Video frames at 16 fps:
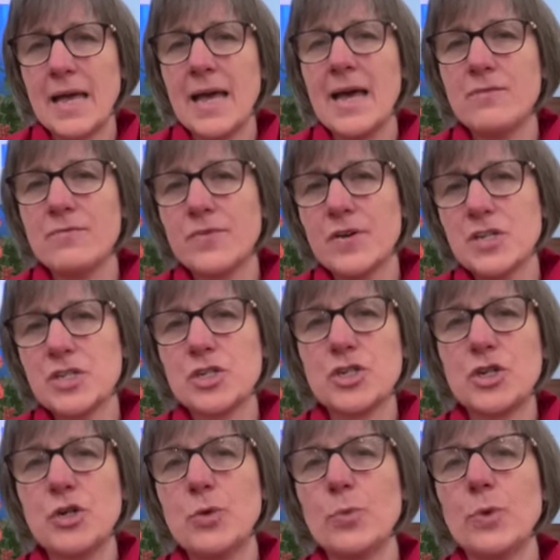In verse
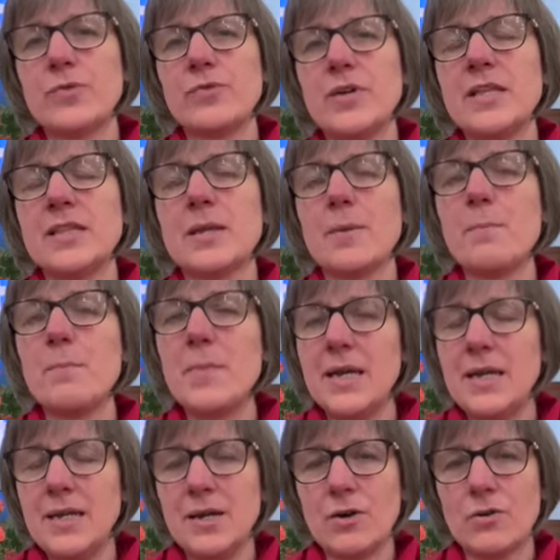2, we read that
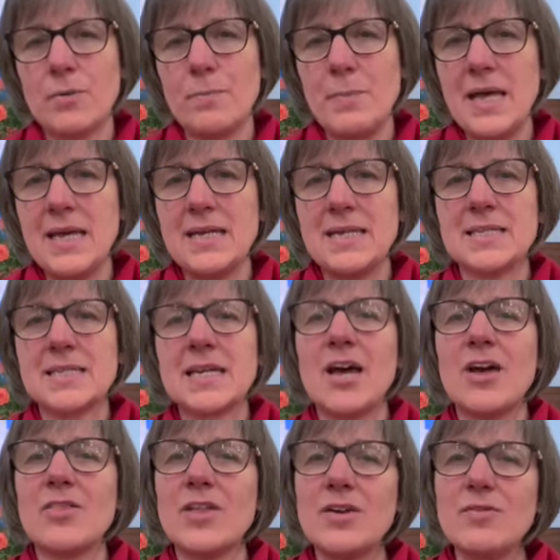many are amazed.
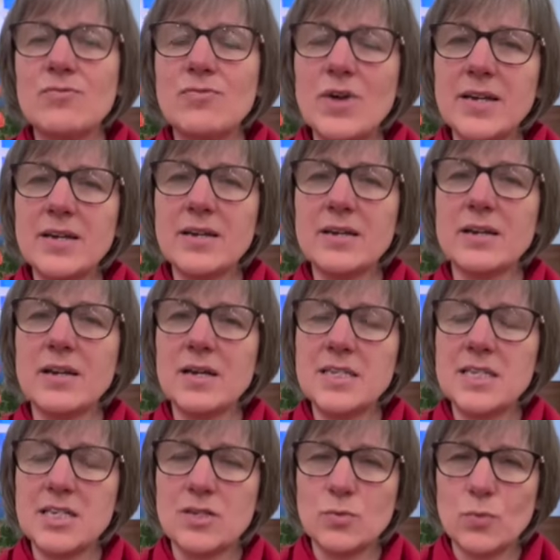They
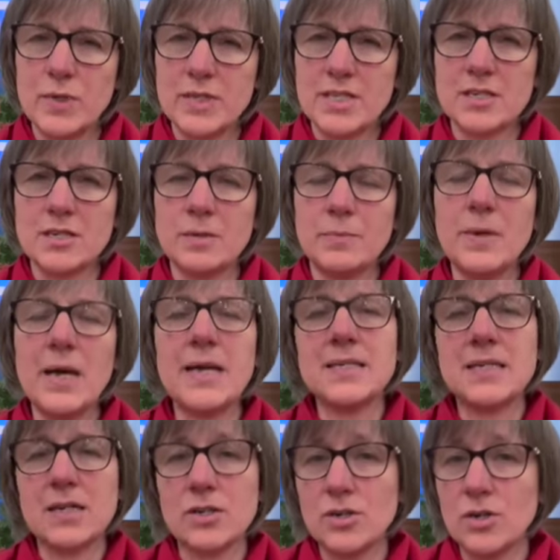recognize his wisdom
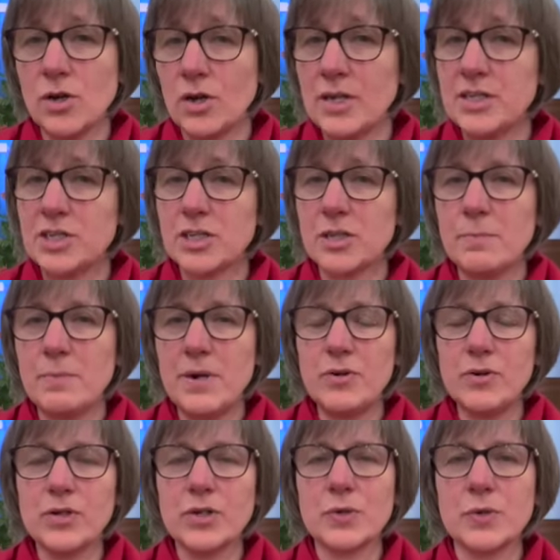and acknowledge the
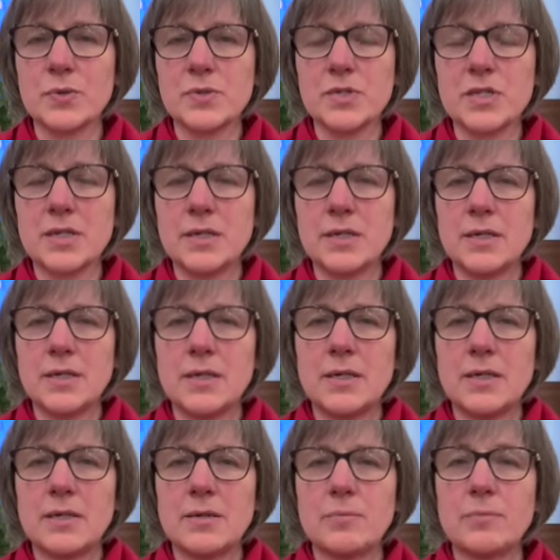miracles,
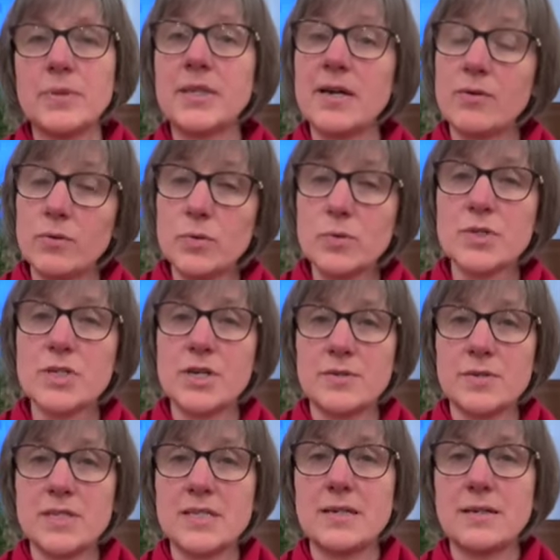but they're
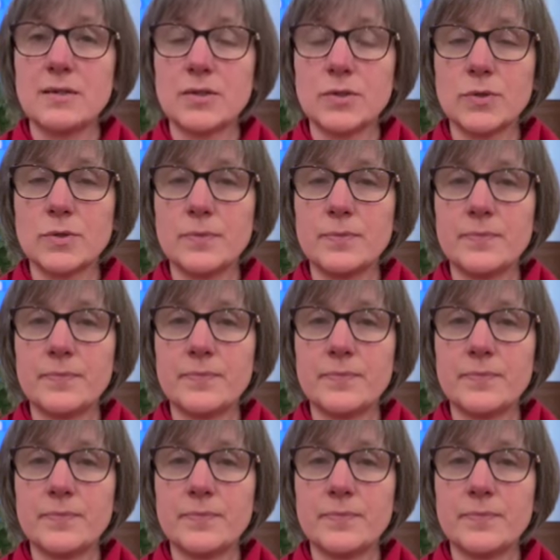also cynical.